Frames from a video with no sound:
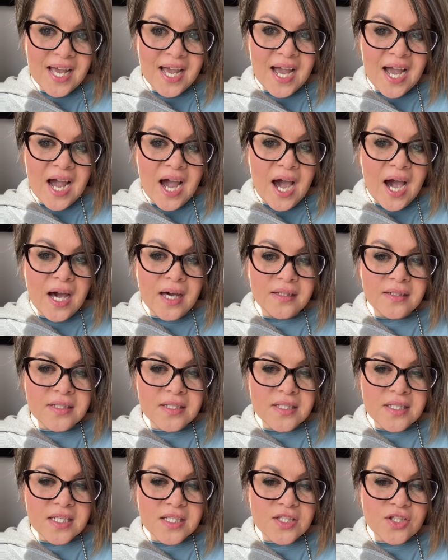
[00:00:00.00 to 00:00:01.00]

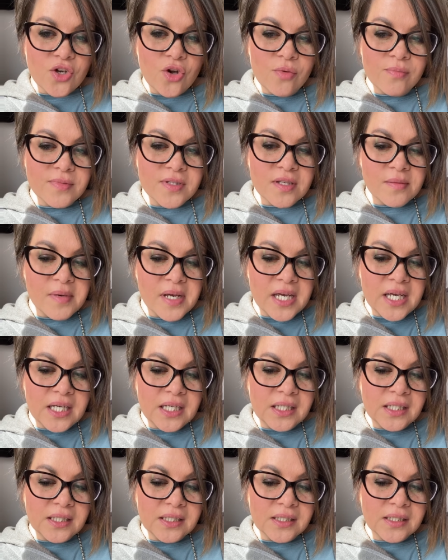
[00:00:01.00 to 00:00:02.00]
and it's come to
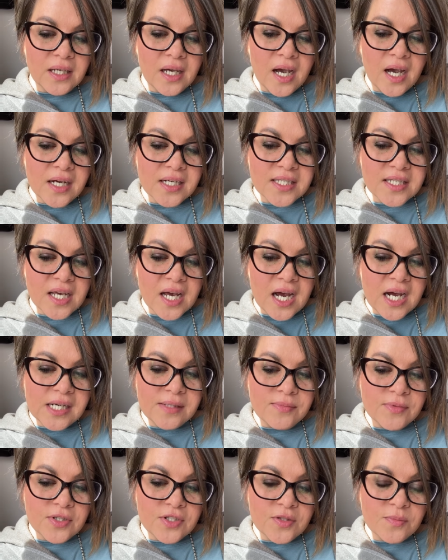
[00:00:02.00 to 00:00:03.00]
me at a
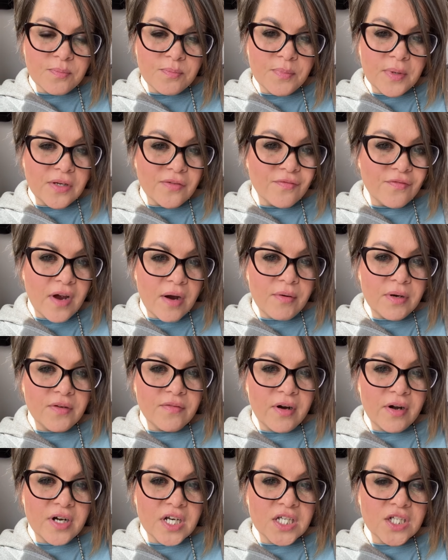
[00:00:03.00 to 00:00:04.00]
time that's been very,
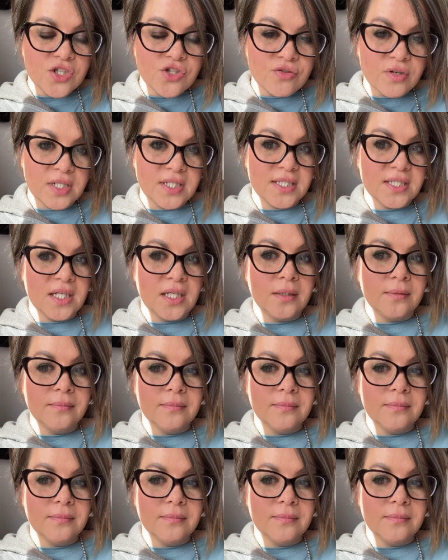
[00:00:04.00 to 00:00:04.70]
very interesting.